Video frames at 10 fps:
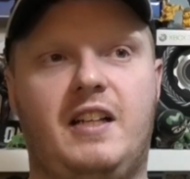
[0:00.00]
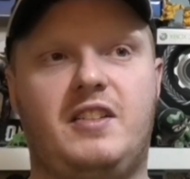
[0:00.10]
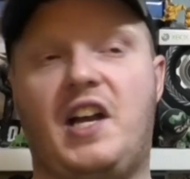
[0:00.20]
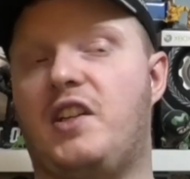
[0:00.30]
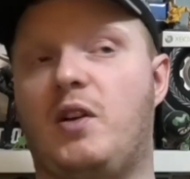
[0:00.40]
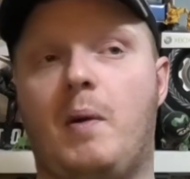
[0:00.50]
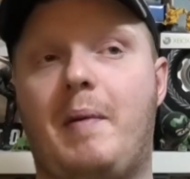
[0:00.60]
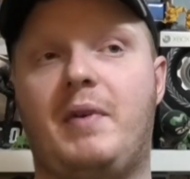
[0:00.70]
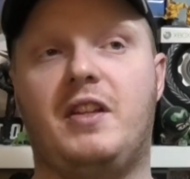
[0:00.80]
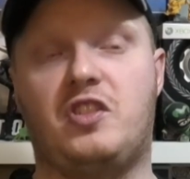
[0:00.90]
See, I don't
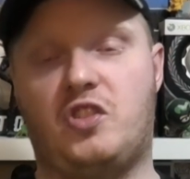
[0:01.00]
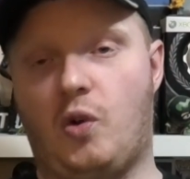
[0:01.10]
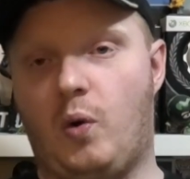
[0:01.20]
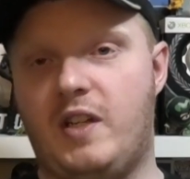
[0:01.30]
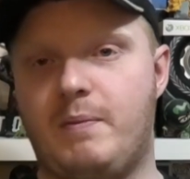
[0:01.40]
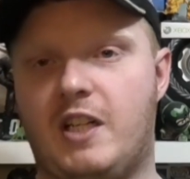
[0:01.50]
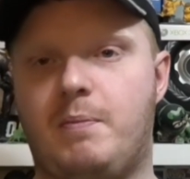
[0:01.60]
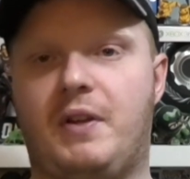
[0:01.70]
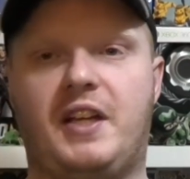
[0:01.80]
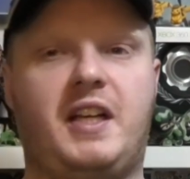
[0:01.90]
remember the story as
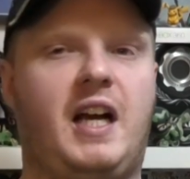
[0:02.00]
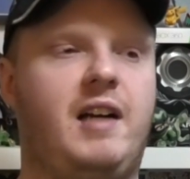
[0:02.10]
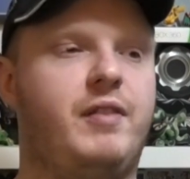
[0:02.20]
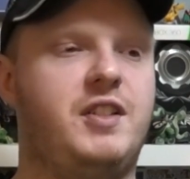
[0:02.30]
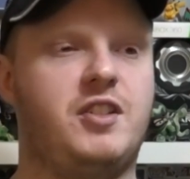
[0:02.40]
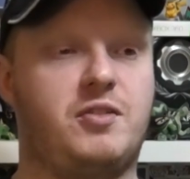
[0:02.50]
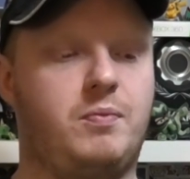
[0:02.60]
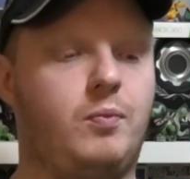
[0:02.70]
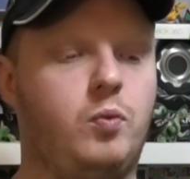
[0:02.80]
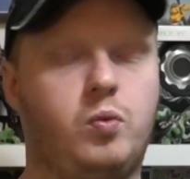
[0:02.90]
much, but the cover
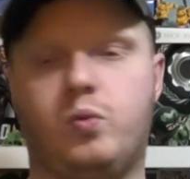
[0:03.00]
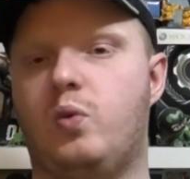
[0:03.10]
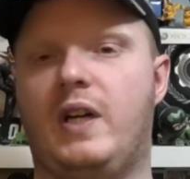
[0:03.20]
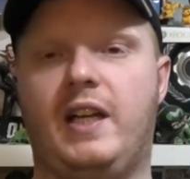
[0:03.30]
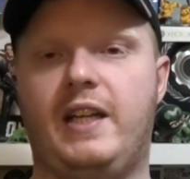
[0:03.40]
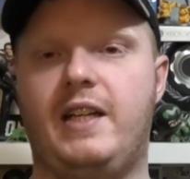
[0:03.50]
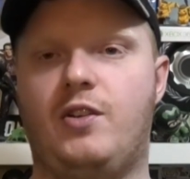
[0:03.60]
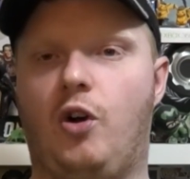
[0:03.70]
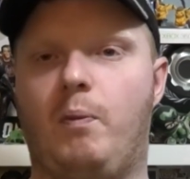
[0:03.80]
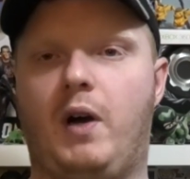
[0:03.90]
just really
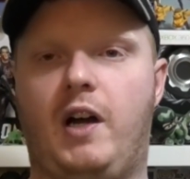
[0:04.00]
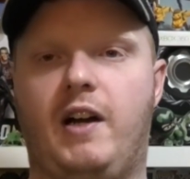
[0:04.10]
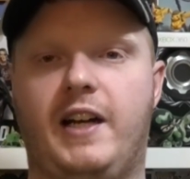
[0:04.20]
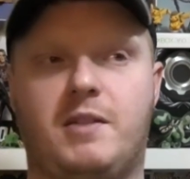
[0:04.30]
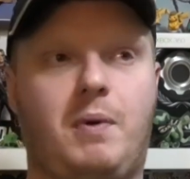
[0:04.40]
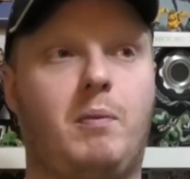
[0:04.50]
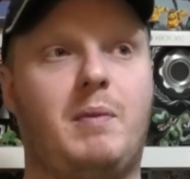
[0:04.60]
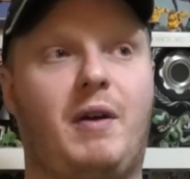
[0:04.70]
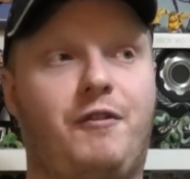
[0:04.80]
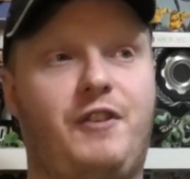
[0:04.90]
caught my eye. It's probably
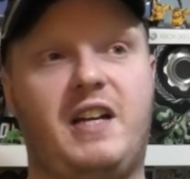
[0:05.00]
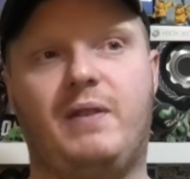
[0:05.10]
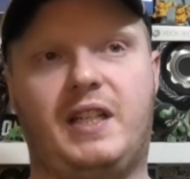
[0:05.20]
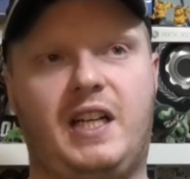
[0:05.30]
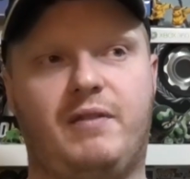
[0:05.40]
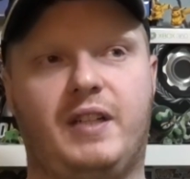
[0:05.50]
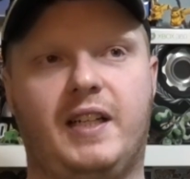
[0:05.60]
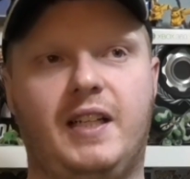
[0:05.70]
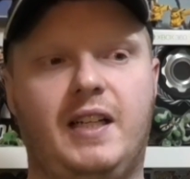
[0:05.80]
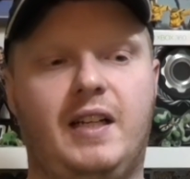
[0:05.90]
my favourite
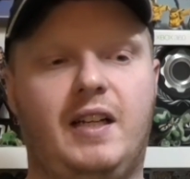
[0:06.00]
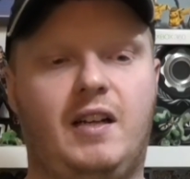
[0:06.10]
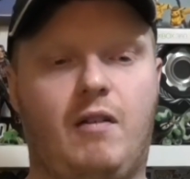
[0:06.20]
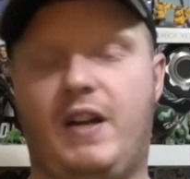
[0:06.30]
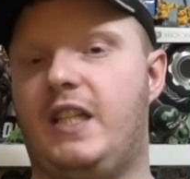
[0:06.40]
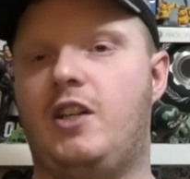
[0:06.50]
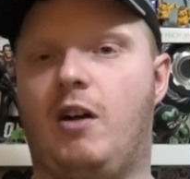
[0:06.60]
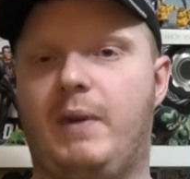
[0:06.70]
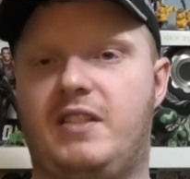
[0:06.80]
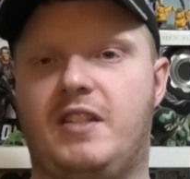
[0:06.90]
cover of any
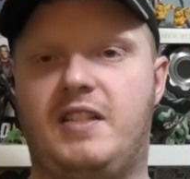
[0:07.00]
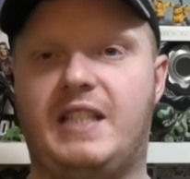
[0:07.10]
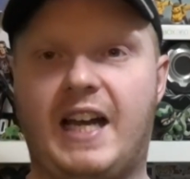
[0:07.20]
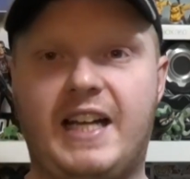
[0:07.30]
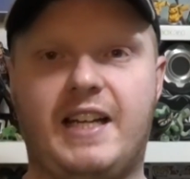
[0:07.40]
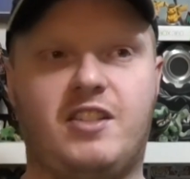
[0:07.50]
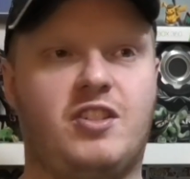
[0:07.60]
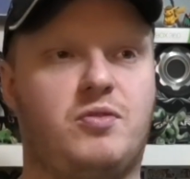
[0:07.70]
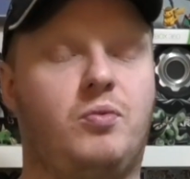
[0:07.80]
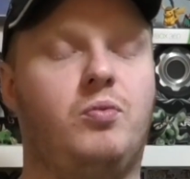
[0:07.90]
comic to date. It's
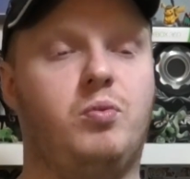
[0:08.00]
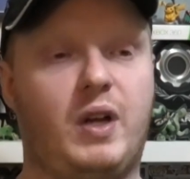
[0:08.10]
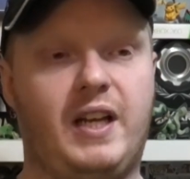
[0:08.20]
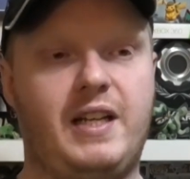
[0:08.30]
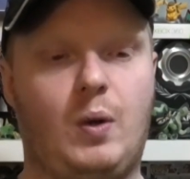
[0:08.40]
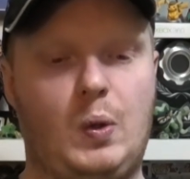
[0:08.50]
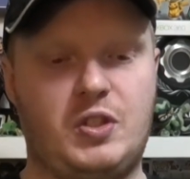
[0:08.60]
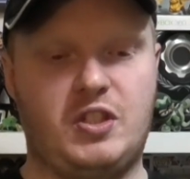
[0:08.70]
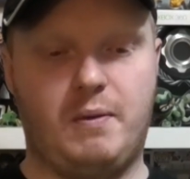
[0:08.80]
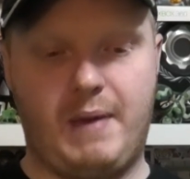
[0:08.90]
just really
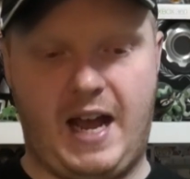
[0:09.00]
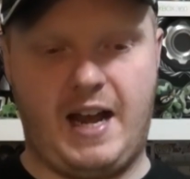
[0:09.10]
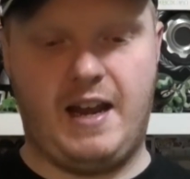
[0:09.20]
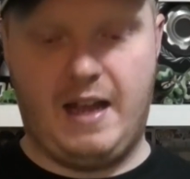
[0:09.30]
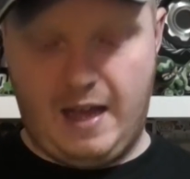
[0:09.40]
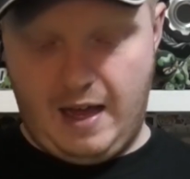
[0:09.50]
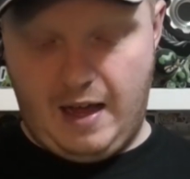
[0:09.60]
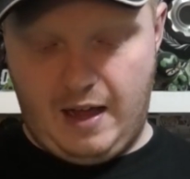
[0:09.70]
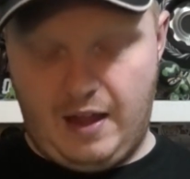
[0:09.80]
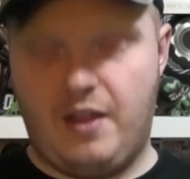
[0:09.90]
awesome. And
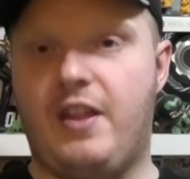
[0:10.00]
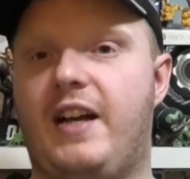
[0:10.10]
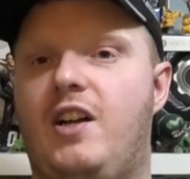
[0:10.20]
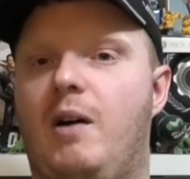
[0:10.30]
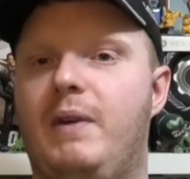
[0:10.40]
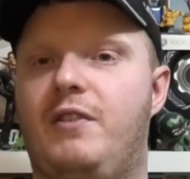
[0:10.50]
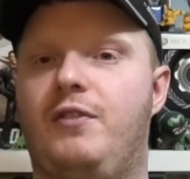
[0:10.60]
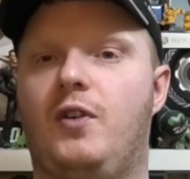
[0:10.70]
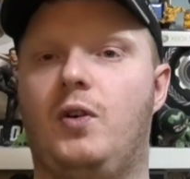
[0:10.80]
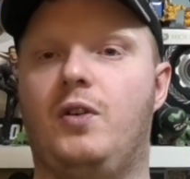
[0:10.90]
that comic
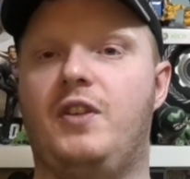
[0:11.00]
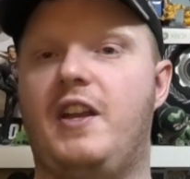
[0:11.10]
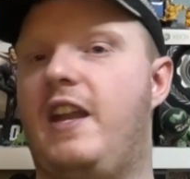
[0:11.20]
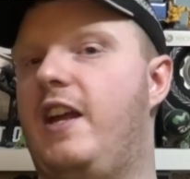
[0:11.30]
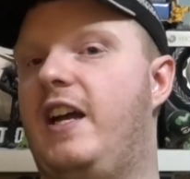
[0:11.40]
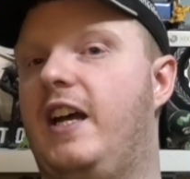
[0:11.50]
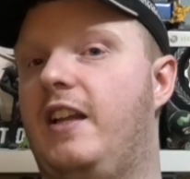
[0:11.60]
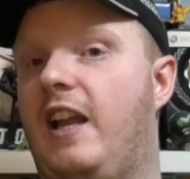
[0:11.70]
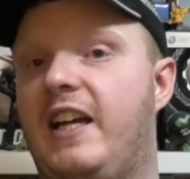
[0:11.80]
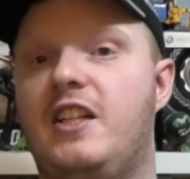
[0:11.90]
for the
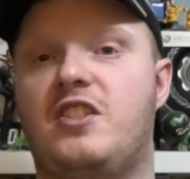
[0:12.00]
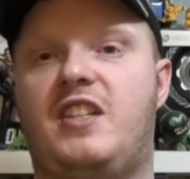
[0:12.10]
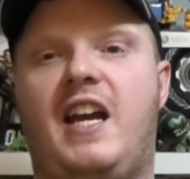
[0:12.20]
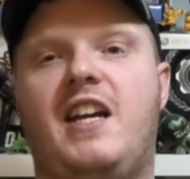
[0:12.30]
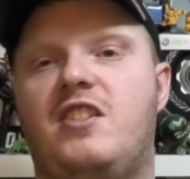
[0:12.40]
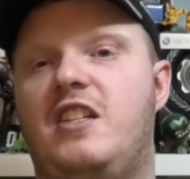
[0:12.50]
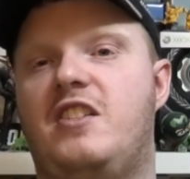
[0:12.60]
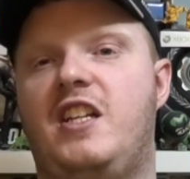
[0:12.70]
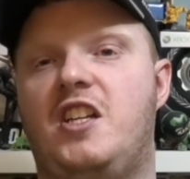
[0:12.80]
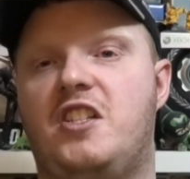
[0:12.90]
latest KHT
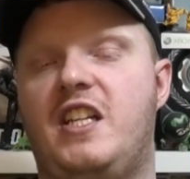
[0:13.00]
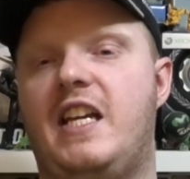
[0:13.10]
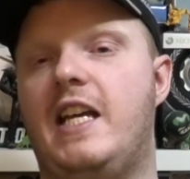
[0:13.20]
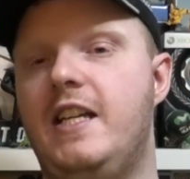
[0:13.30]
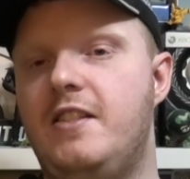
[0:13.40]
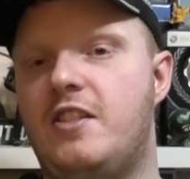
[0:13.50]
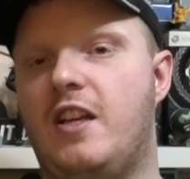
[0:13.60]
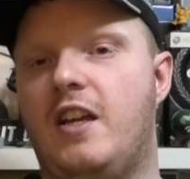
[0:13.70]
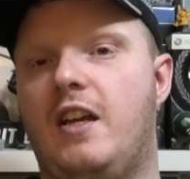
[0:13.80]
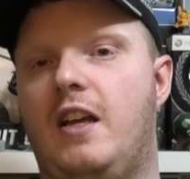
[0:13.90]
CGC is